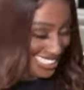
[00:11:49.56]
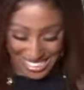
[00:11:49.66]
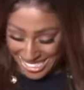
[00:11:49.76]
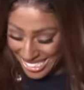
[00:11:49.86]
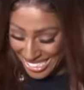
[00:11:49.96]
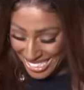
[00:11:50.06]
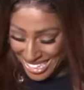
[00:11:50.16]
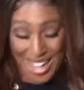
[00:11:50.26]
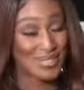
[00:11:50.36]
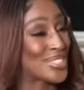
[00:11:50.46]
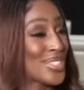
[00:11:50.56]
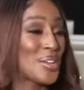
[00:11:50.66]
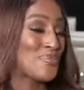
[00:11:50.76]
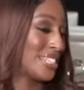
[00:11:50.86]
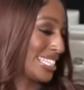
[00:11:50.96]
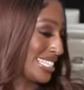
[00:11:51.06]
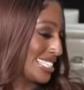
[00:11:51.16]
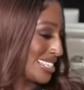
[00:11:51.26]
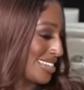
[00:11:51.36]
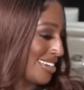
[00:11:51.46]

Pleased with that. I'm so pleased.